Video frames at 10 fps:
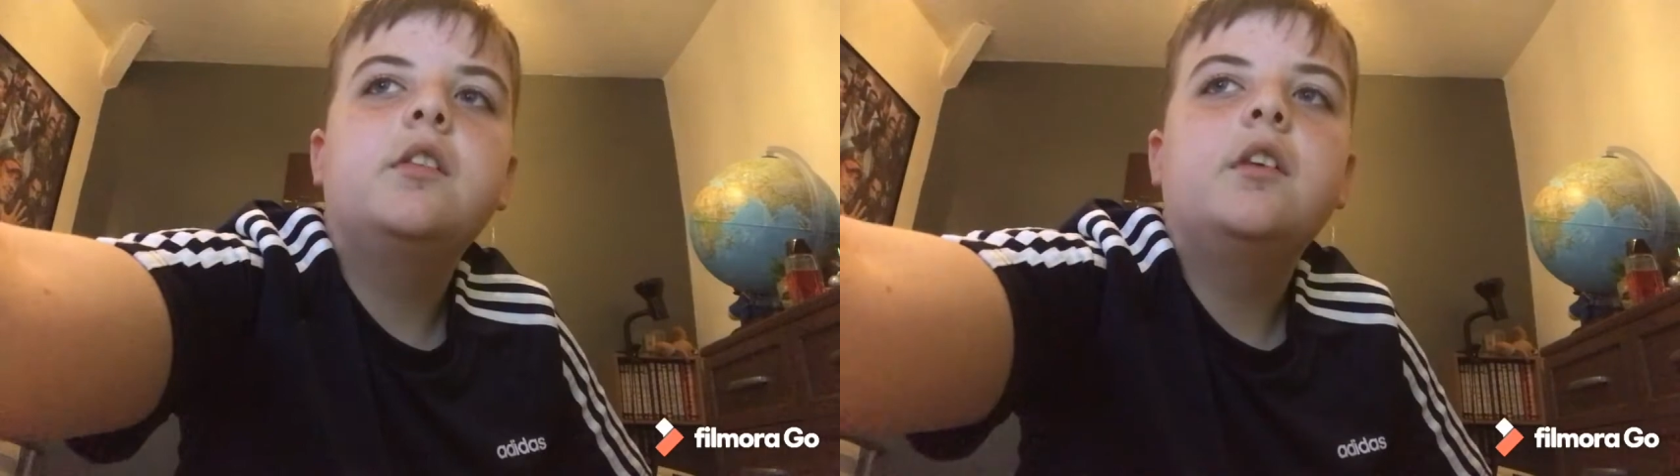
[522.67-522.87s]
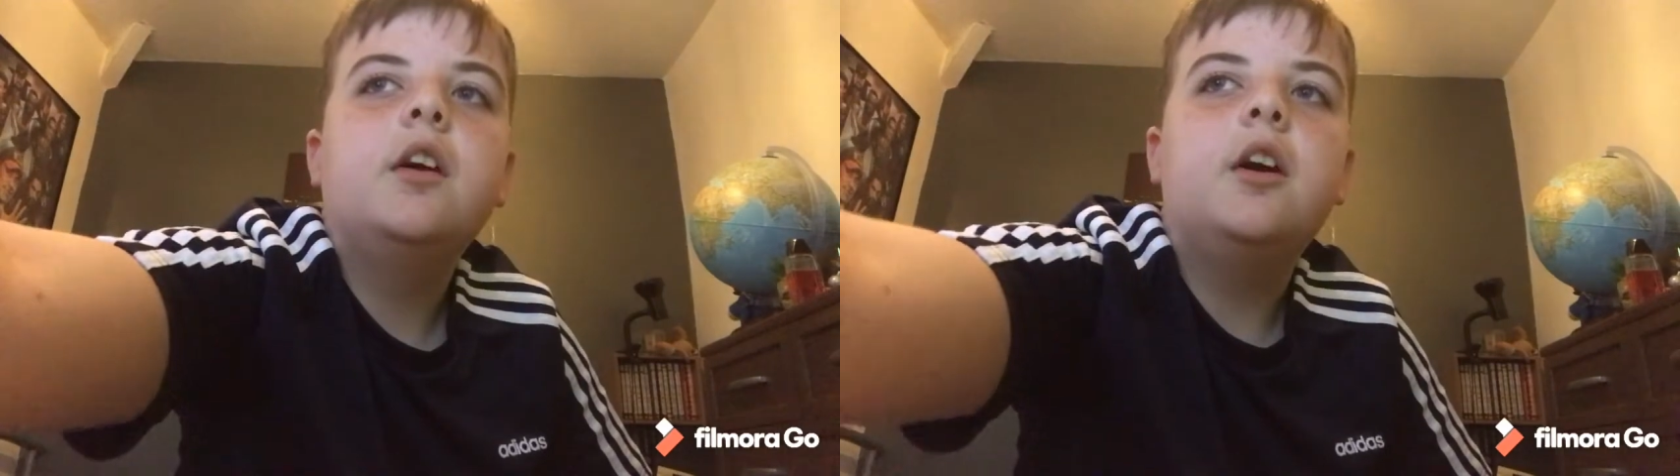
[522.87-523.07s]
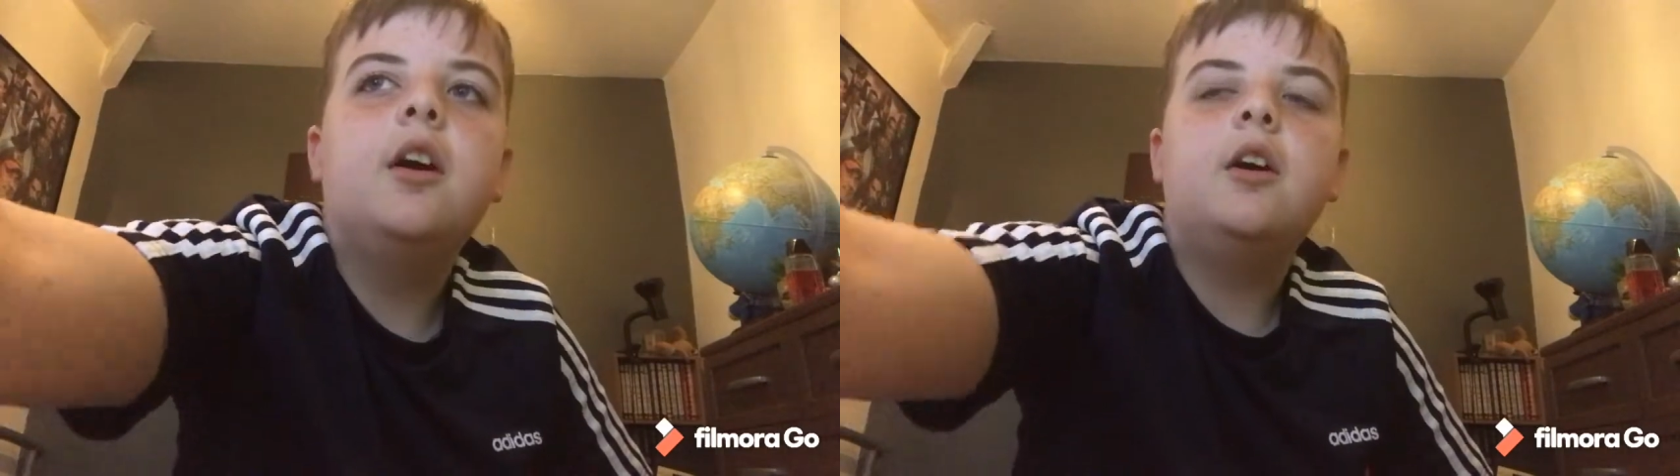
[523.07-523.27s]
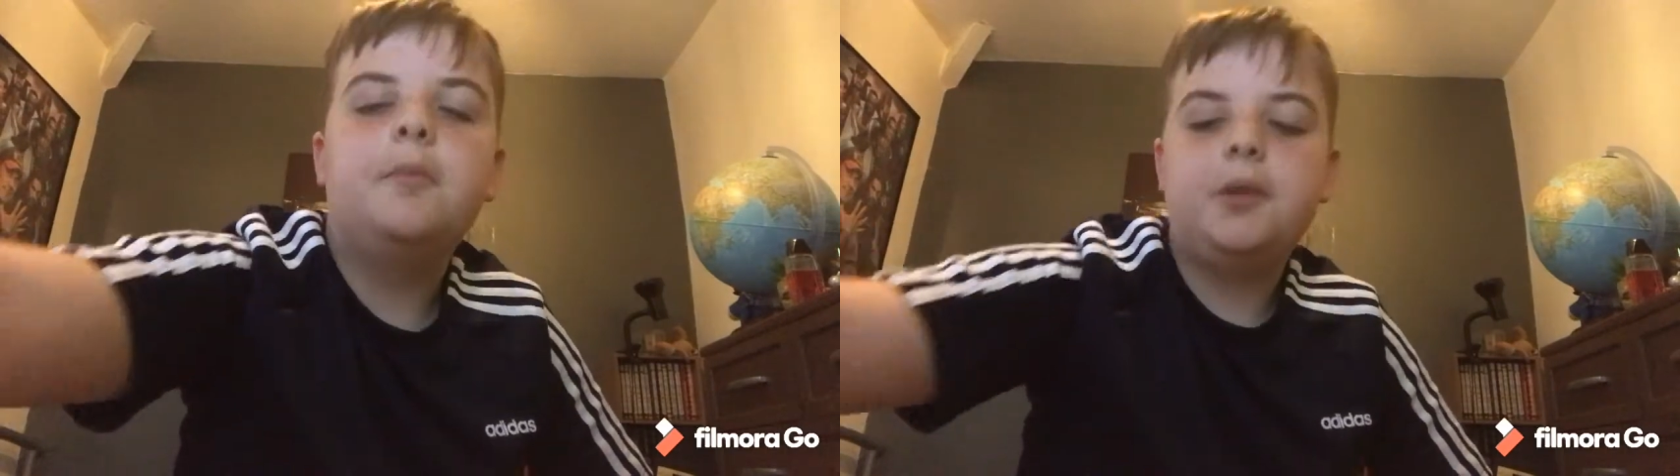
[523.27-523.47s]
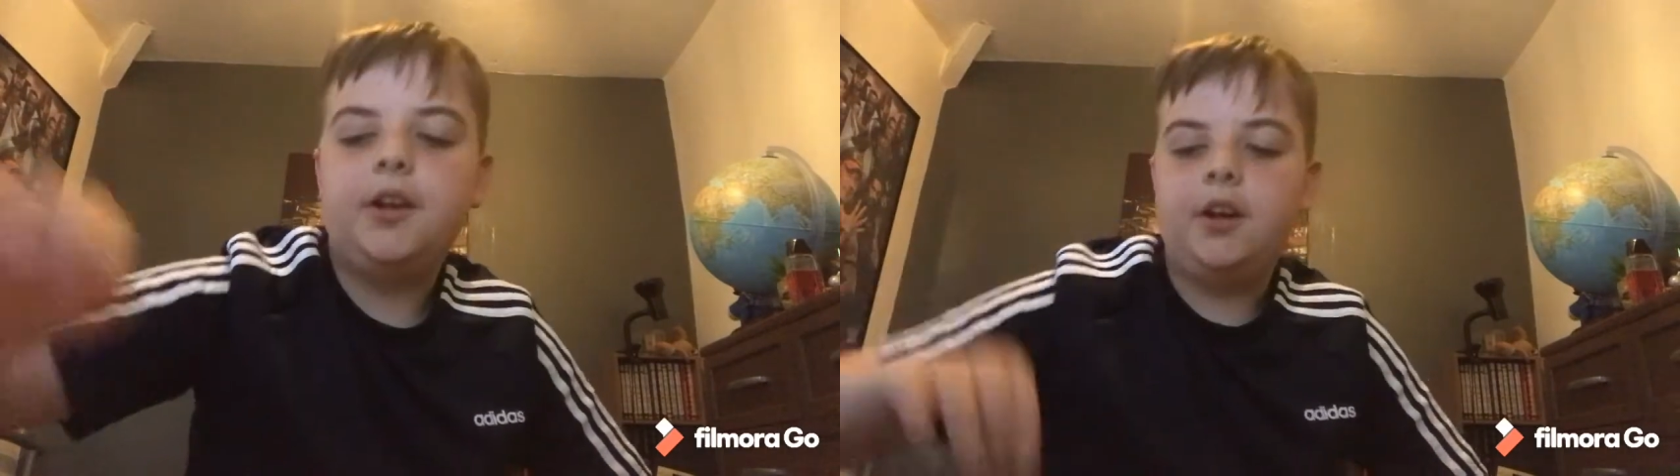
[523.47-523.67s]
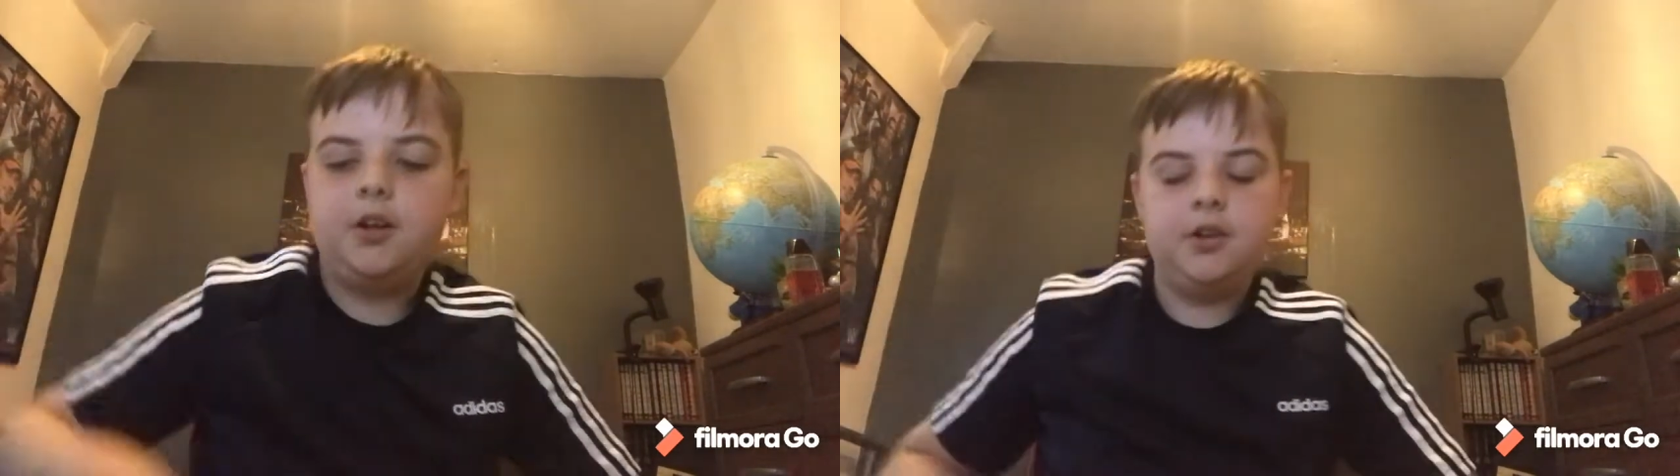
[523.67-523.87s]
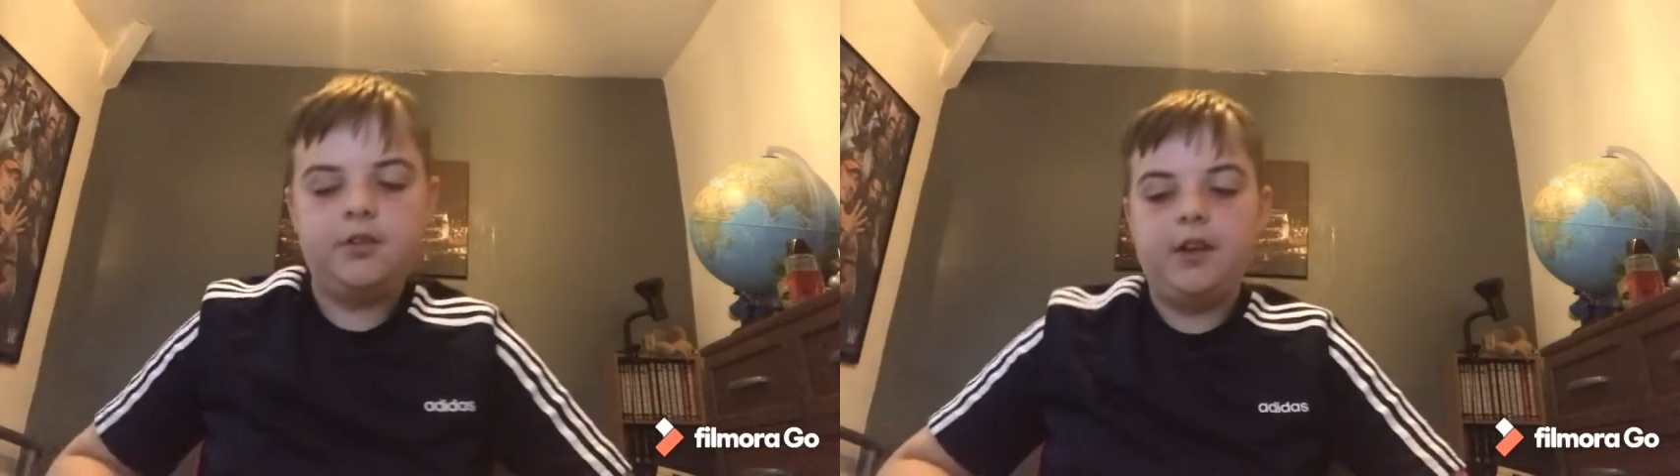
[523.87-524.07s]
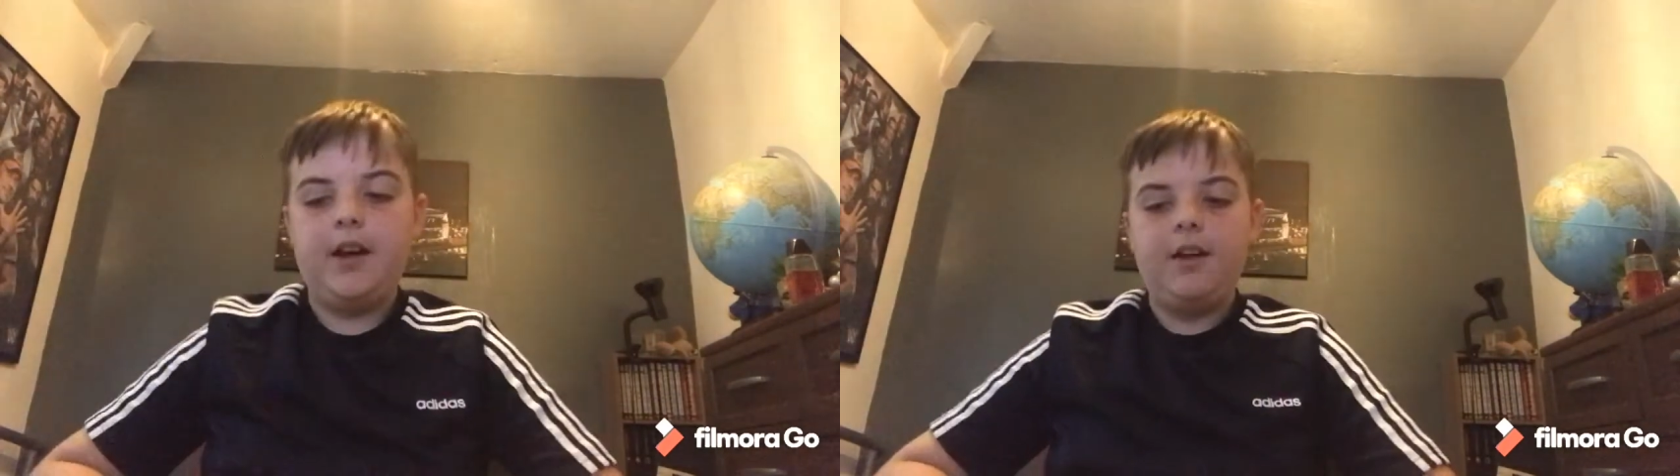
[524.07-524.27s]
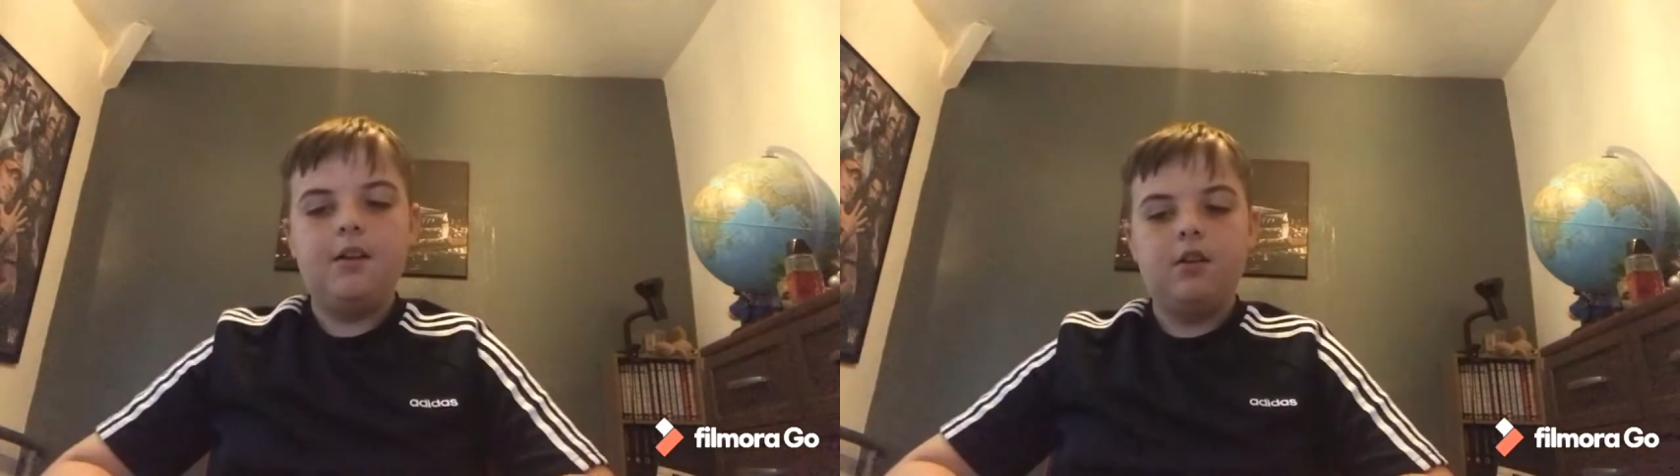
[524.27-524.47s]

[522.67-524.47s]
a player there,